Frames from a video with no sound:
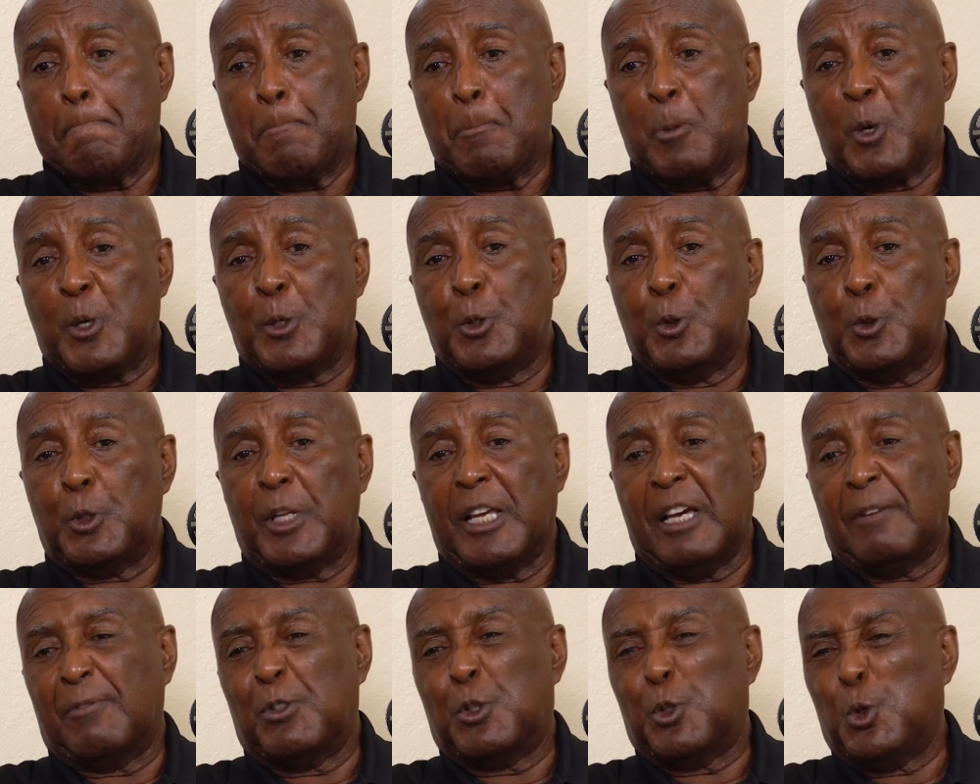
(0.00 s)
We used to
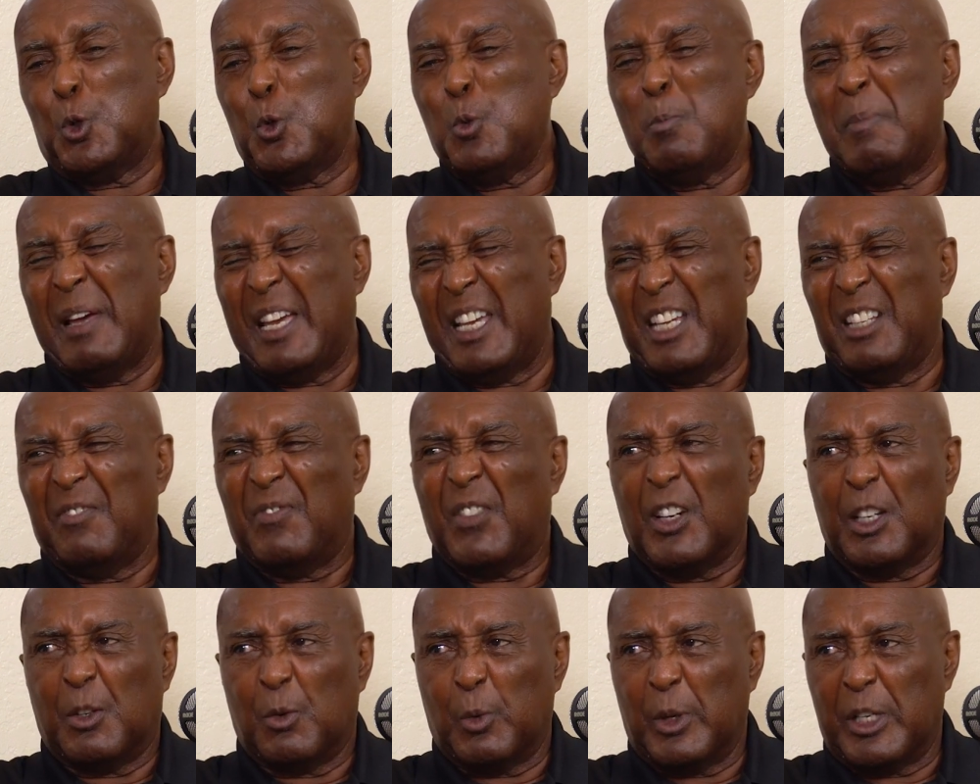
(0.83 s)
have 2 main
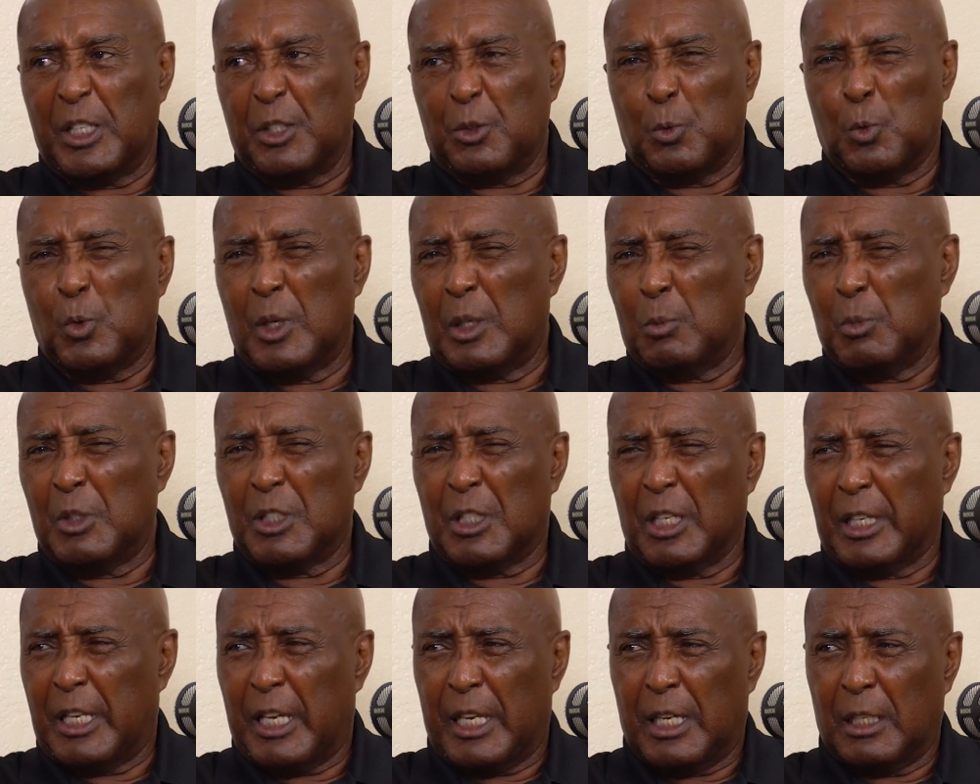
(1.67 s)
fundraisers. One was
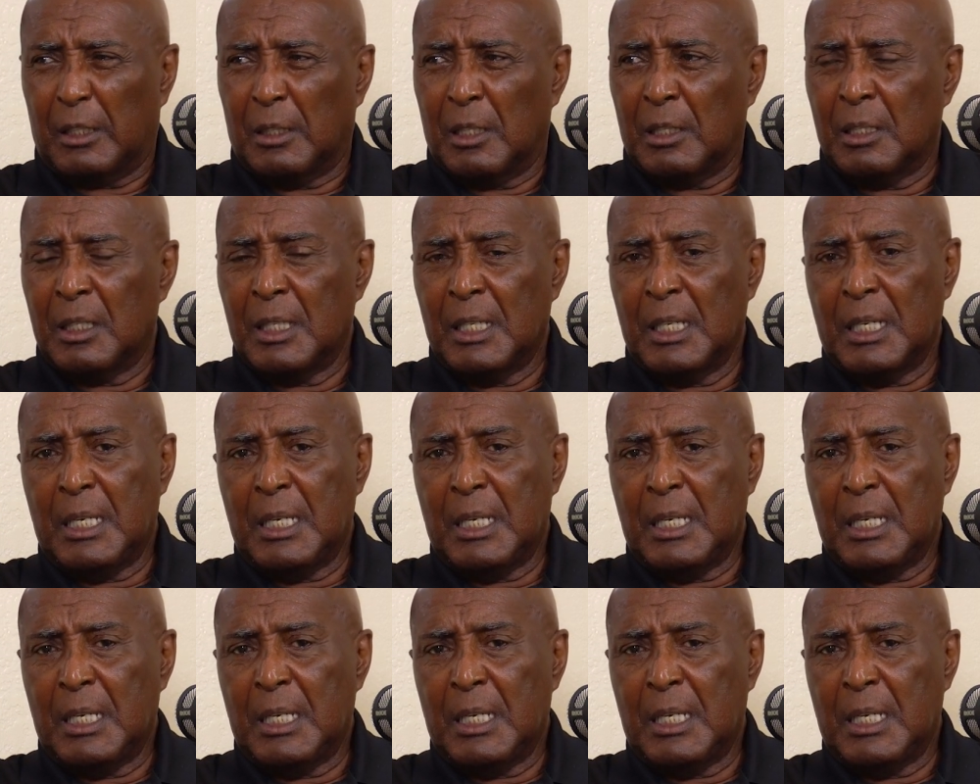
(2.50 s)
a gala.